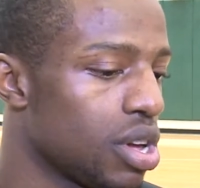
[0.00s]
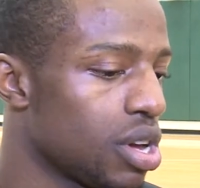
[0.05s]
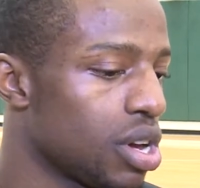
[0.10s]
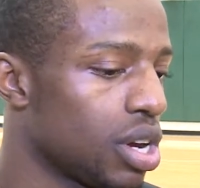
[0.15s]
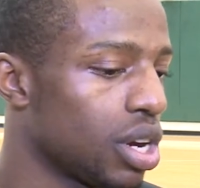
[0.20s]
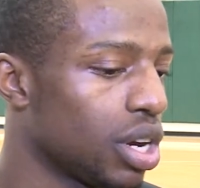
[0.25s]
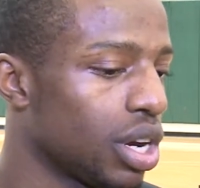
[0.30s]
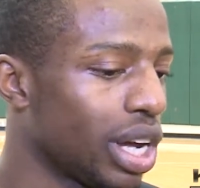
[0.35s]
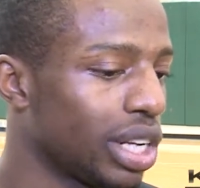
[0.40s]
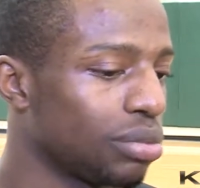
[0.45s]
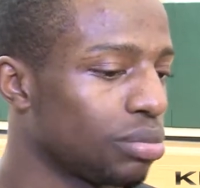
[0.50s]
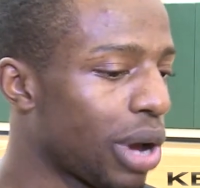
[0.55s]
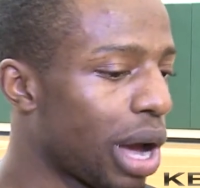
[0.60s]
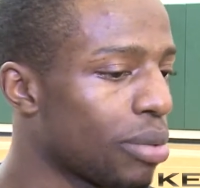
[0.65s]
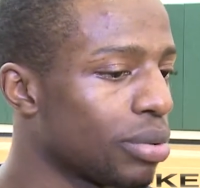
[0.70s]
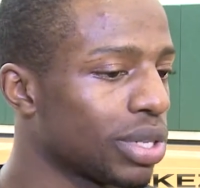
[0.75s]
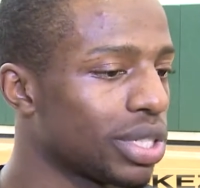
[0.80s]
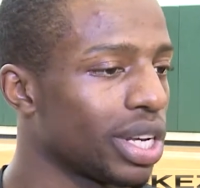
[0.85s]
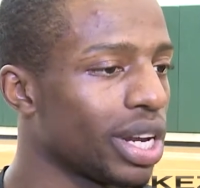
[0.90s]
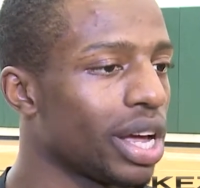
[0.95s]
I
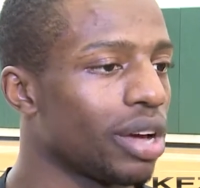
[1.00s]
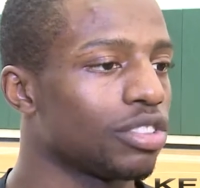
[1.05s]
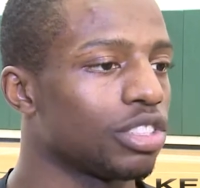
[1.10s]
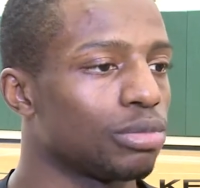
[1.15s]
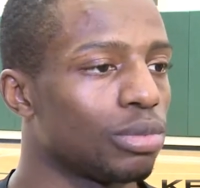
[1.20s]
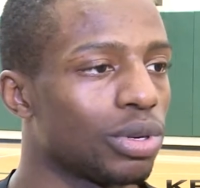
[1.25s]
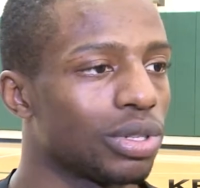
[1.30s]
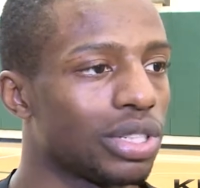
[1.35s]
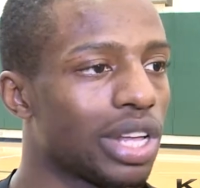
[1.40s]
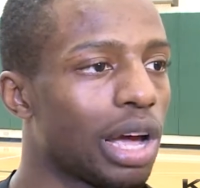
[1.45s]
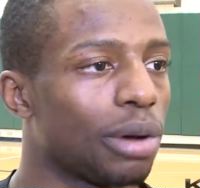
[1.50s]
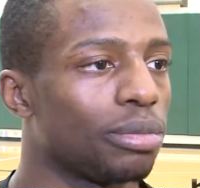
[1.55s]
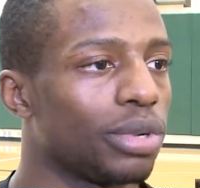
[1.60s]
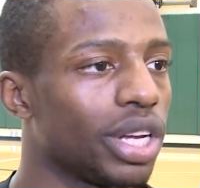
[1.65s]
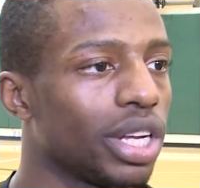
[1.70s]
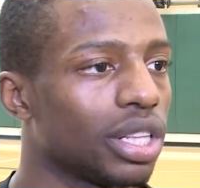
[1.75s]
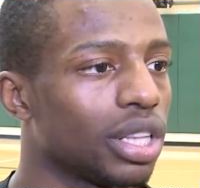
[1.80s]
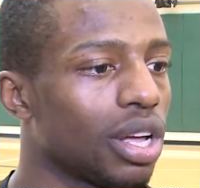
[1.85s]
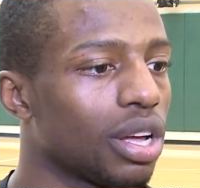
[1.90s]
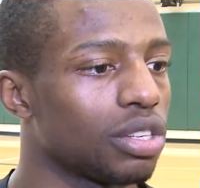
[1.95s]
wouldn't say that was the most
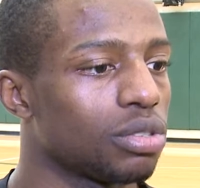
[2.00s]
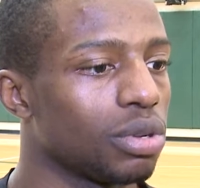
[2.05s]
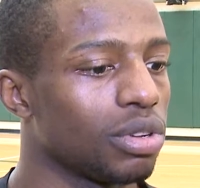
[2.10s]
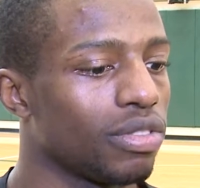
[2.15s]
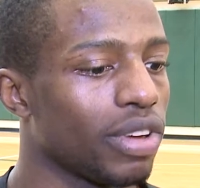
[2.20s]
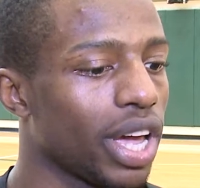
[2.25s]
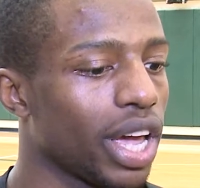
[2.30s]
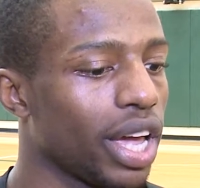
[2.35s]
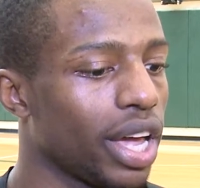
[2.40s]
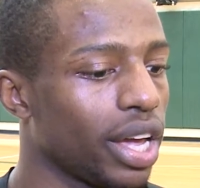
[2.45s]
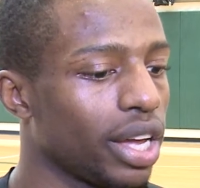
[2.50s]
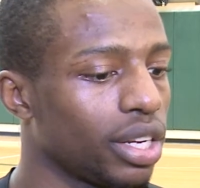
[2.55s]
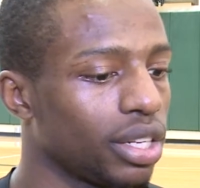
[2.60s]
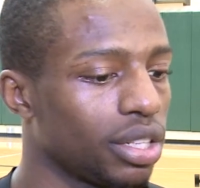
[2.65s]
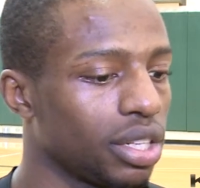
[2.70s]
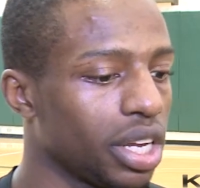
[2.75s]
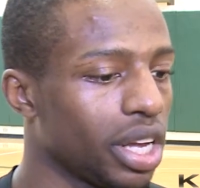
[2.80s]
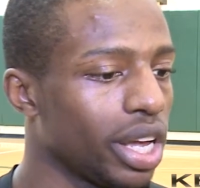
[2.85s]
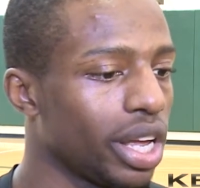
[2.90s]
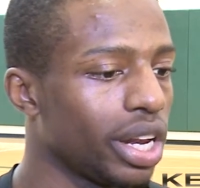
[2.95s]
dominating loss we've had,
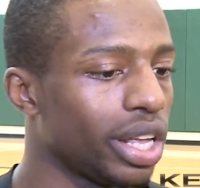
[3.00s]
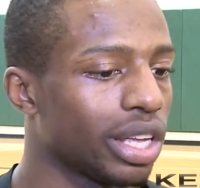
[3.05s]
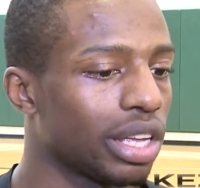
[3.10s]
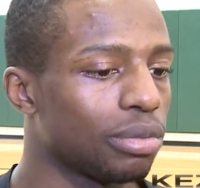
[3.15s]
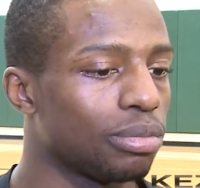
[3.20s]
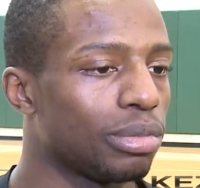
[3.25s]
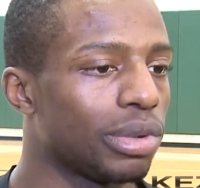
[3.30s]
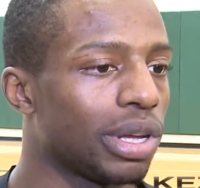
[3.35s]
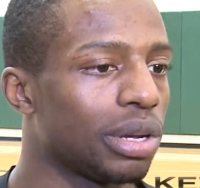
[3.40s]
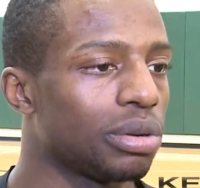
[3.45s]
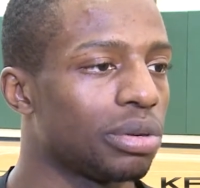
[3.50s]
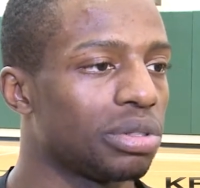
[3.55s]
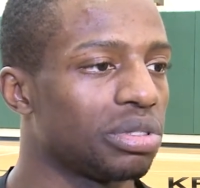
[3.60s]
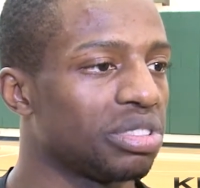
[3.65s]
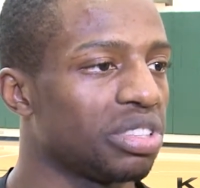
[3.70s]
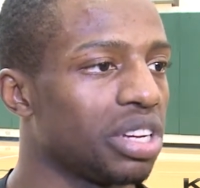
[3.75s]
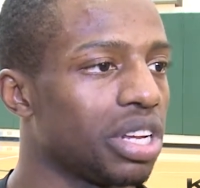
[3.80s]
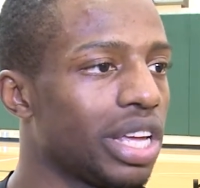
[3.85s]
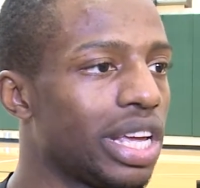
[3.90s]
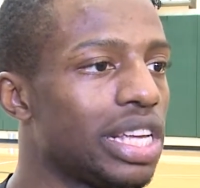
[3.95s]
and it
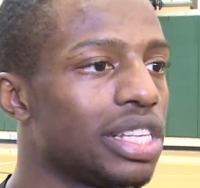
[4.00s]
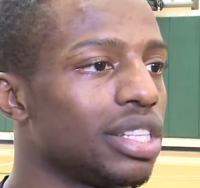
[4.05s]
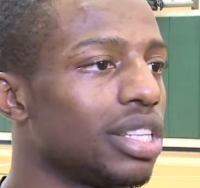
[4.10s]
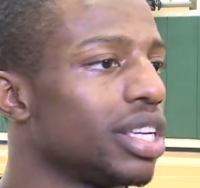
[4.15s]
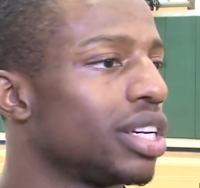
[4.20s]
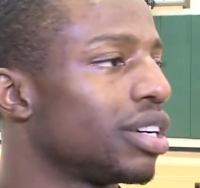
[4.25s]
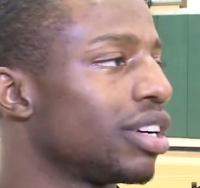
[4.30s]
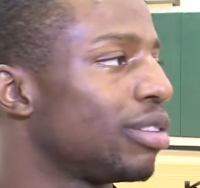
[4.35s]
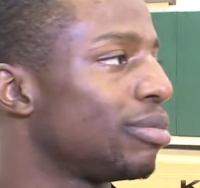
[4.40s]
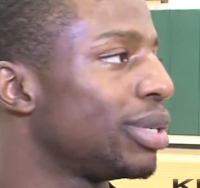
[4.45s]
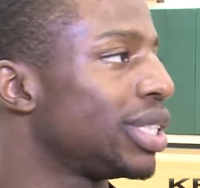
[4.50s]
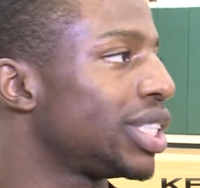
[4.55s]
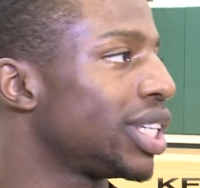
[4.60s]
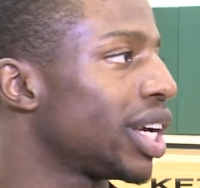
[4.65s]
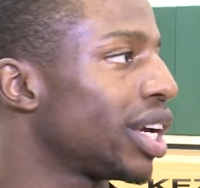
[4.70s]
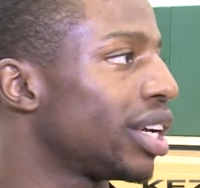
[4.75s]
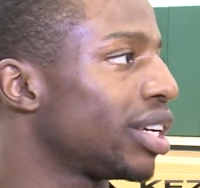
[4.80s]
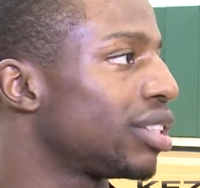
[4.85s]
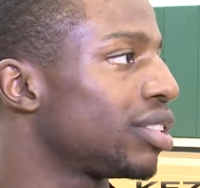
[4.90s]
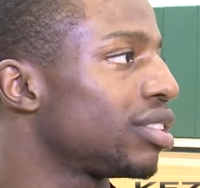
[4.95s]
easily could have been
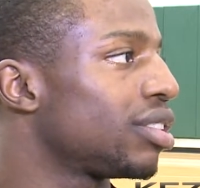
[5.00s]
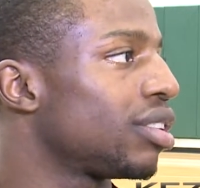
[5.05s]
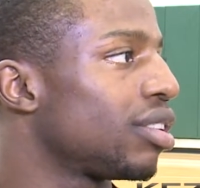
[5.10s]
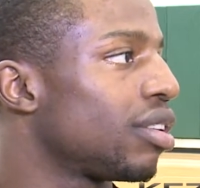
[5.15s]
changed.